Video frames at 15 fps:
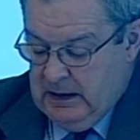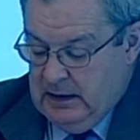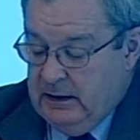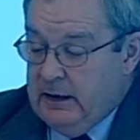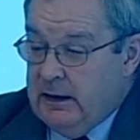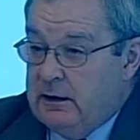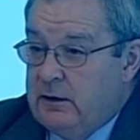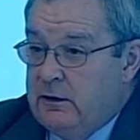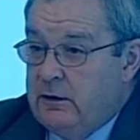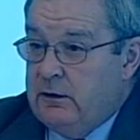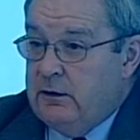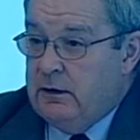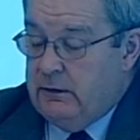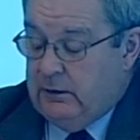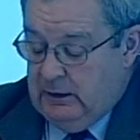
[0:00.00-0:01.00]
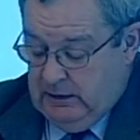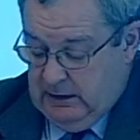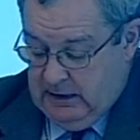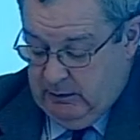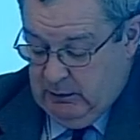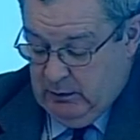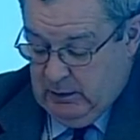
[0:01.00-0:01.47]
that can assist in
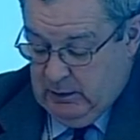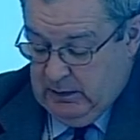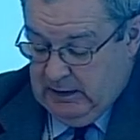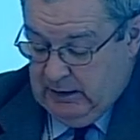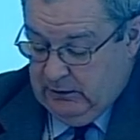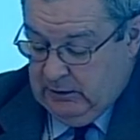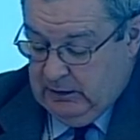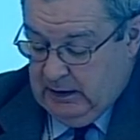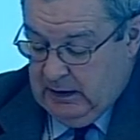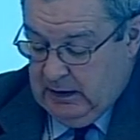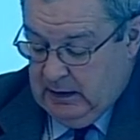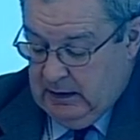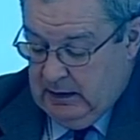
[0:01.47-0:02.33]
labour mobility